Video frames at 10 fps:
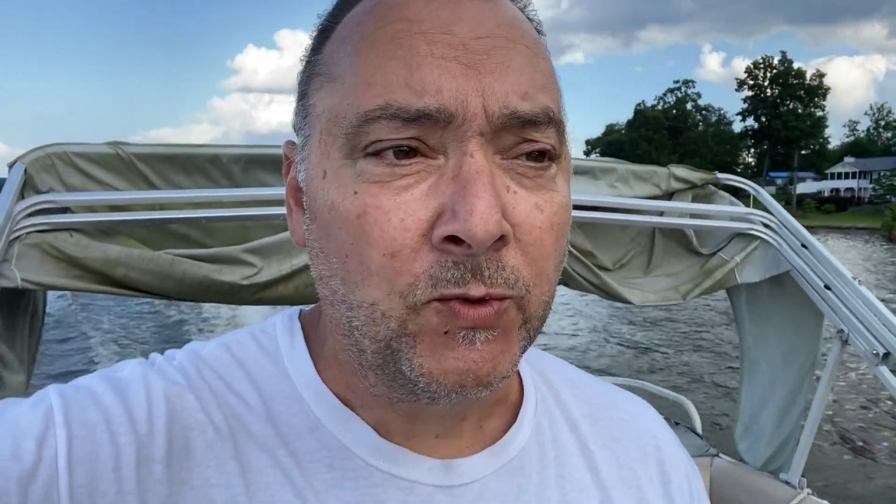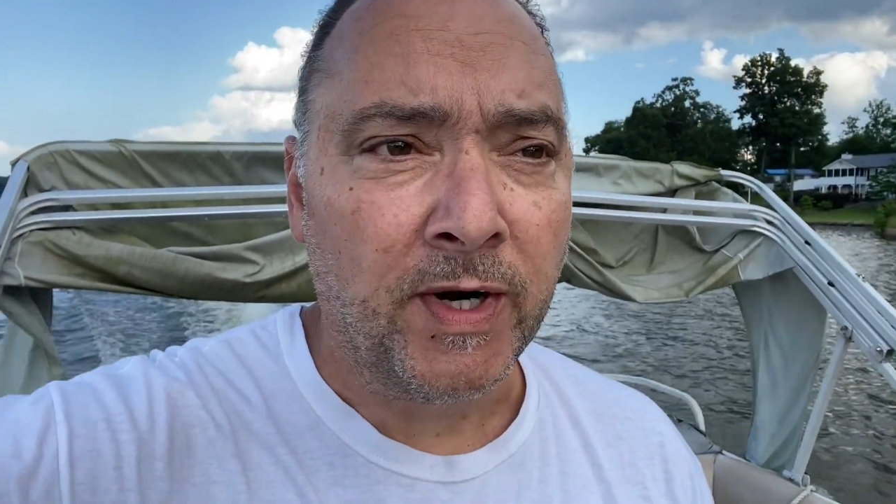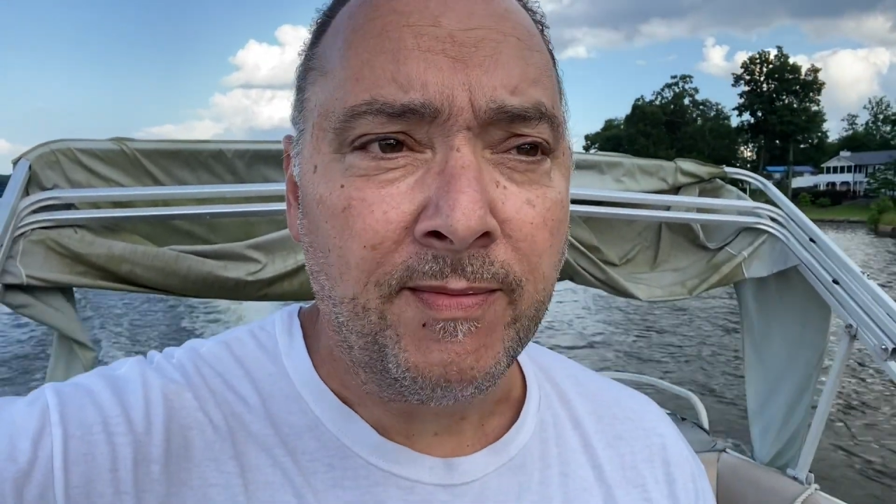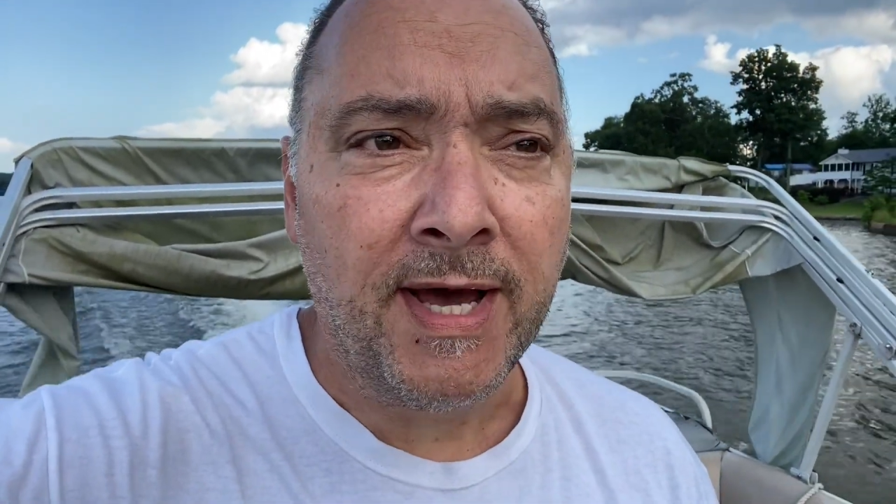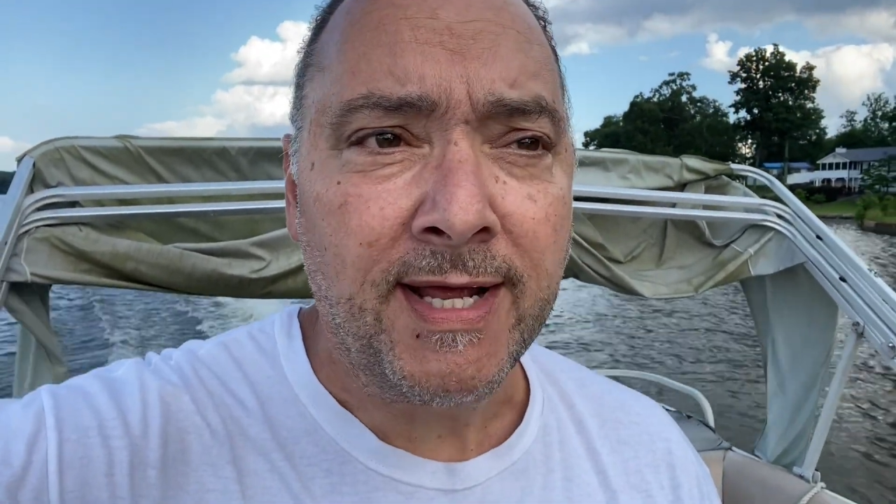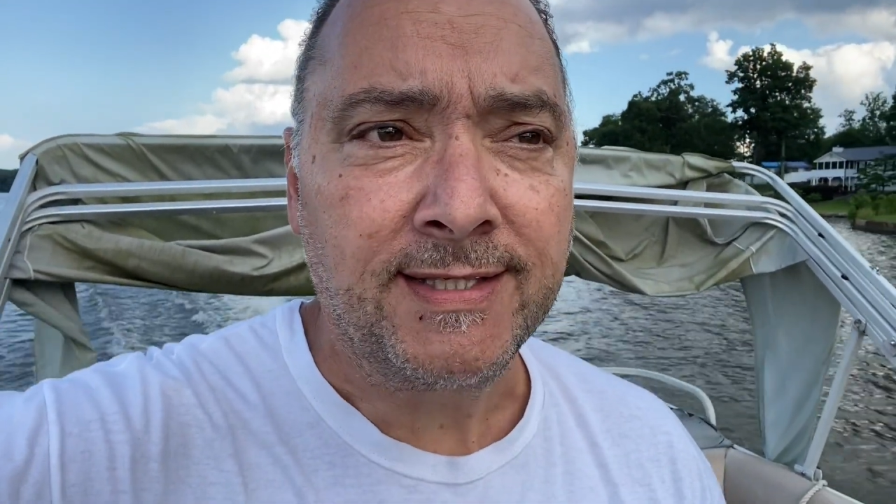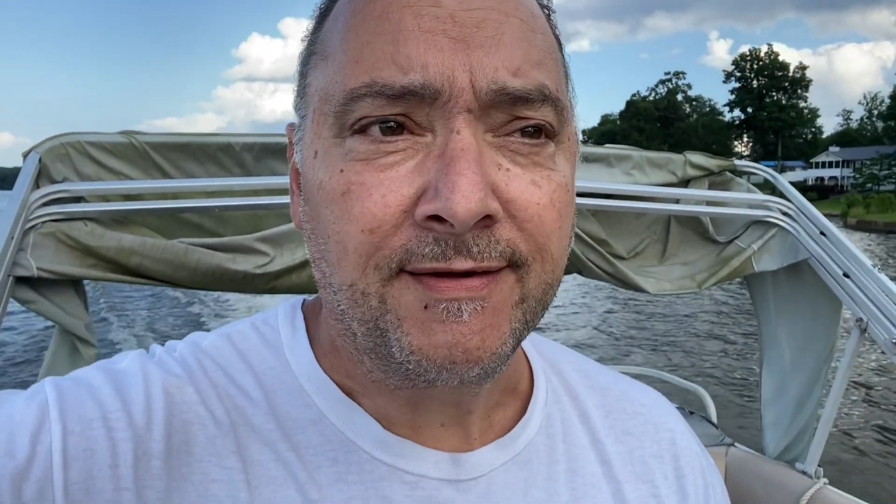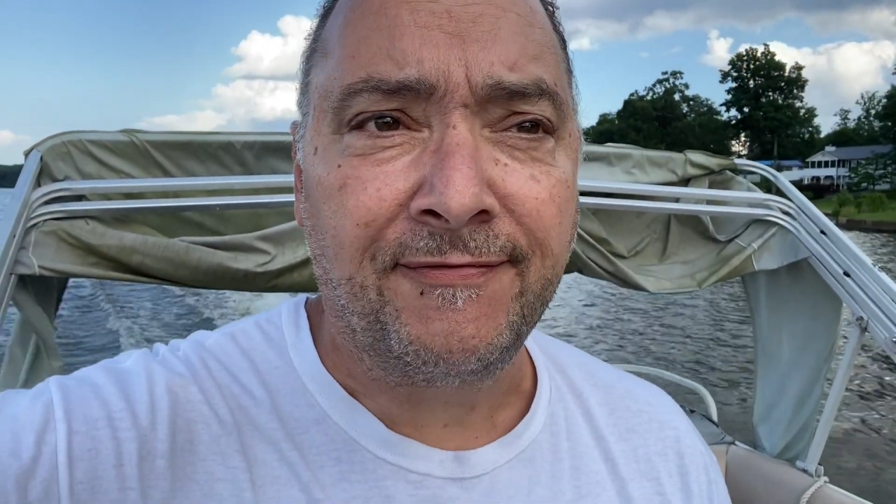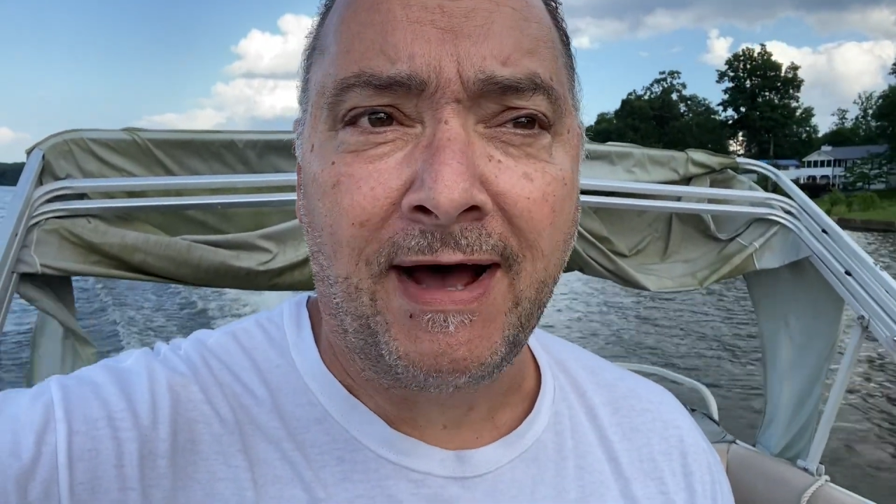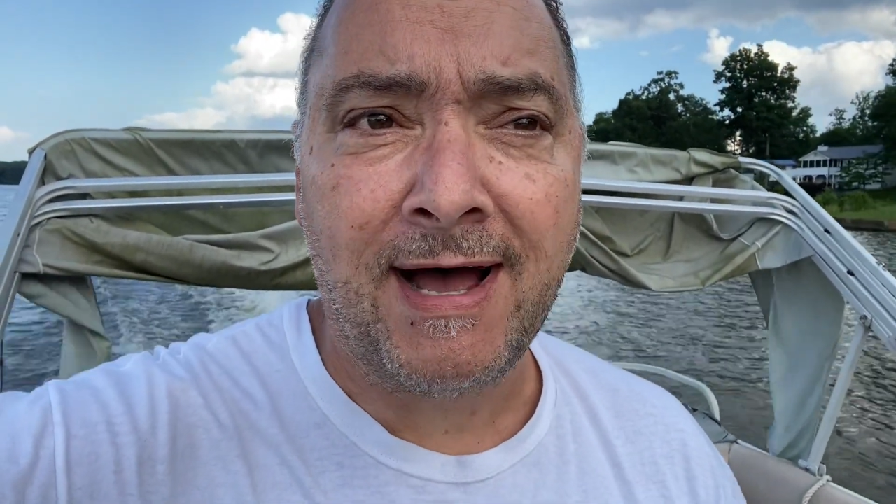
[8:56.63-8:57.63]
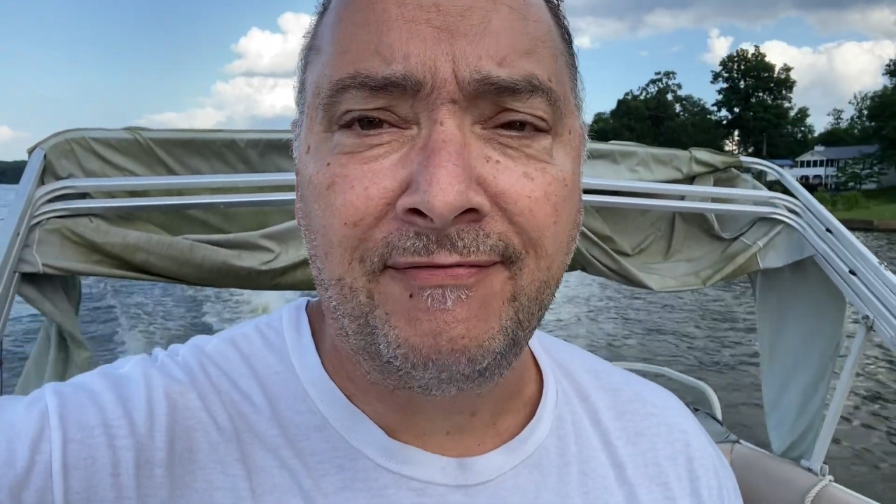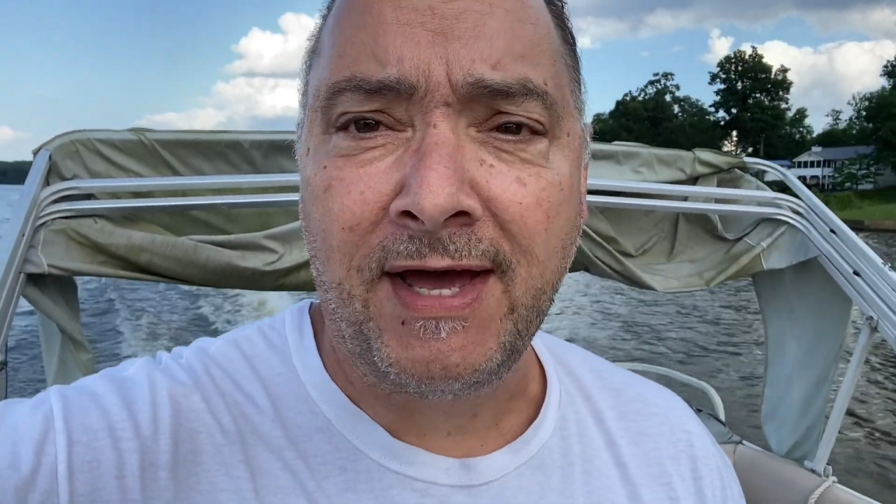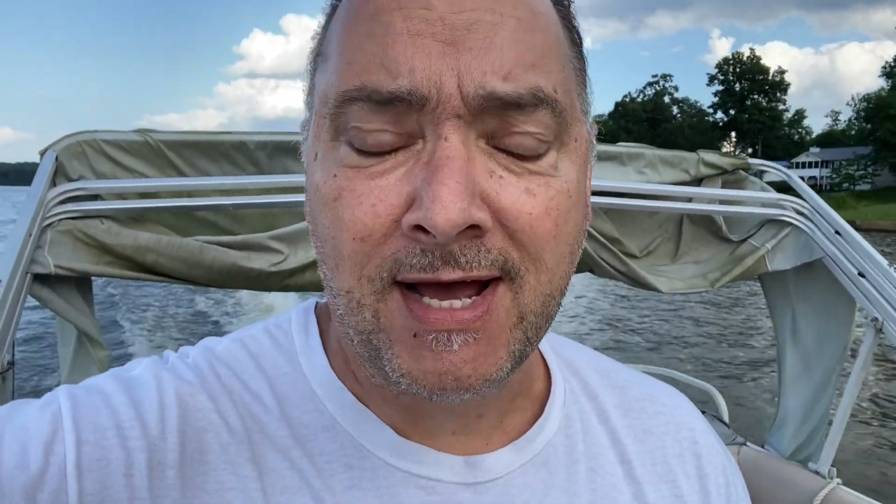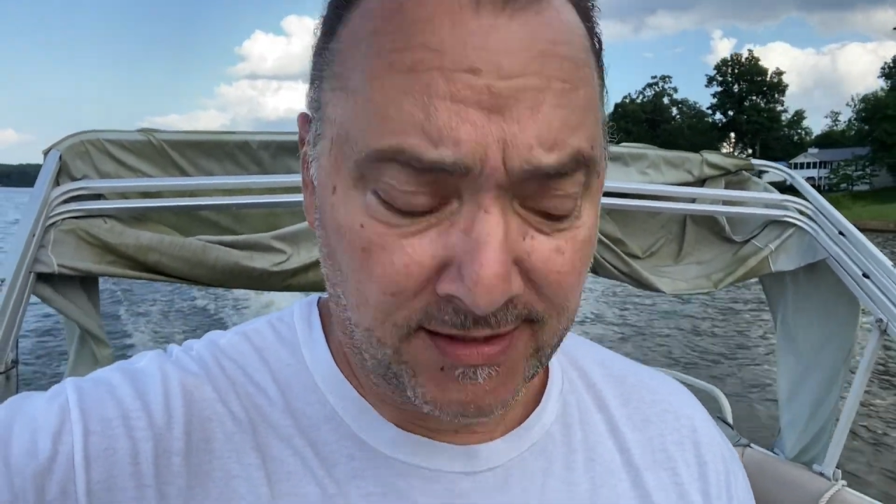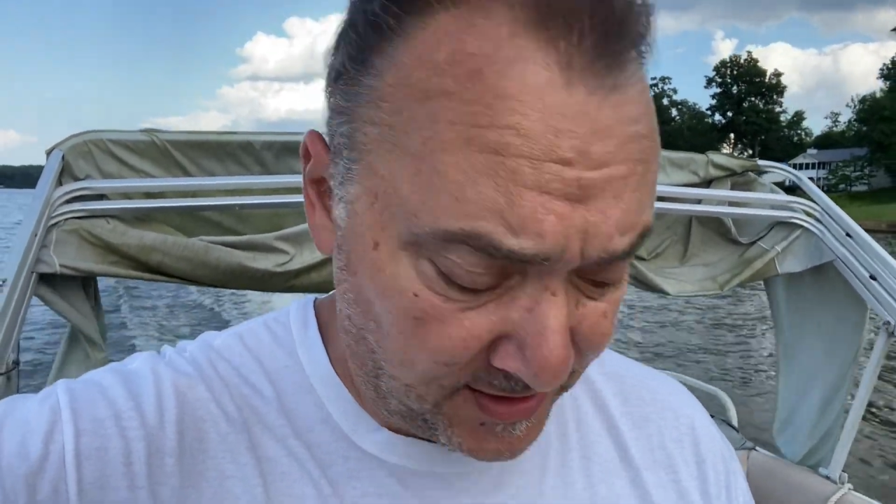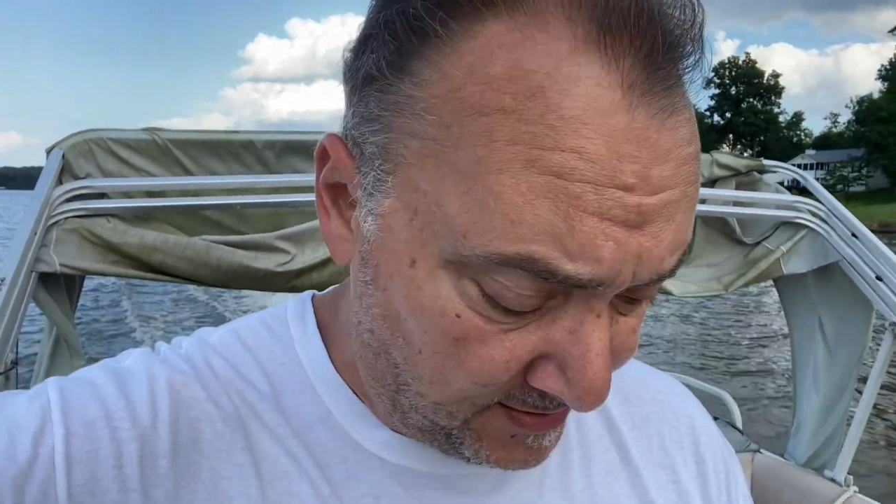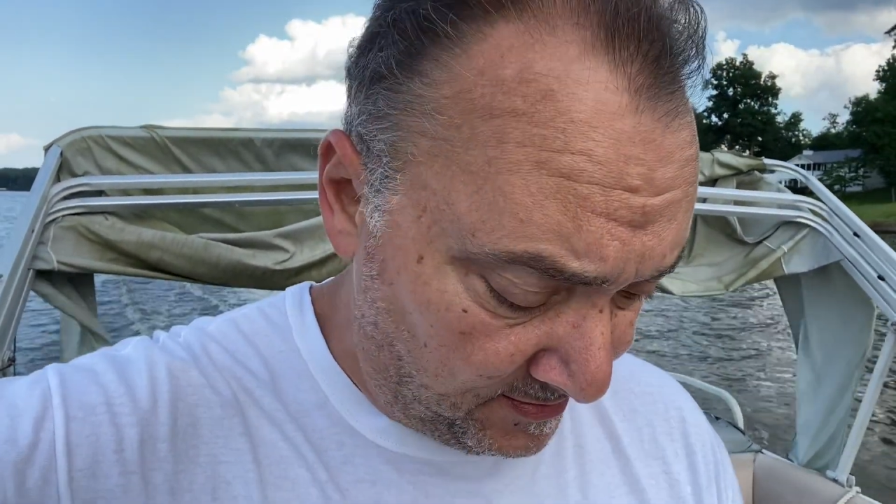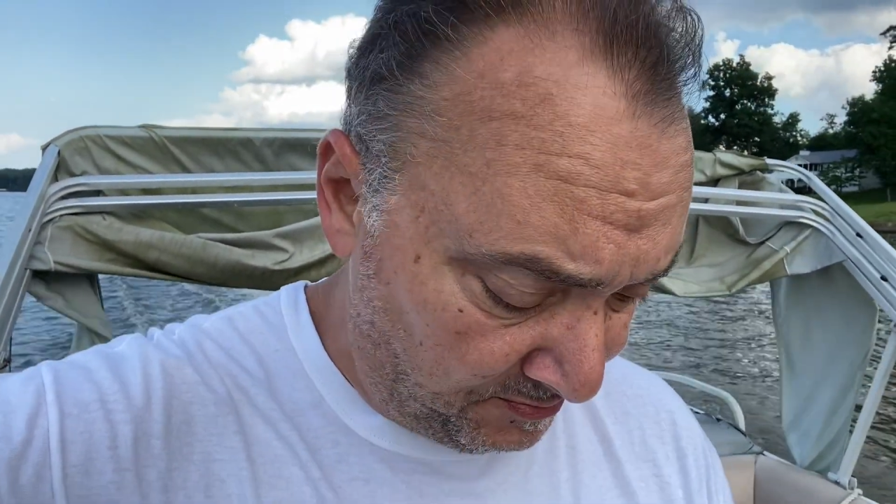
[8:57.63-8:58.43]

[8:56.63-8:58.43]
20 minutes at 5,000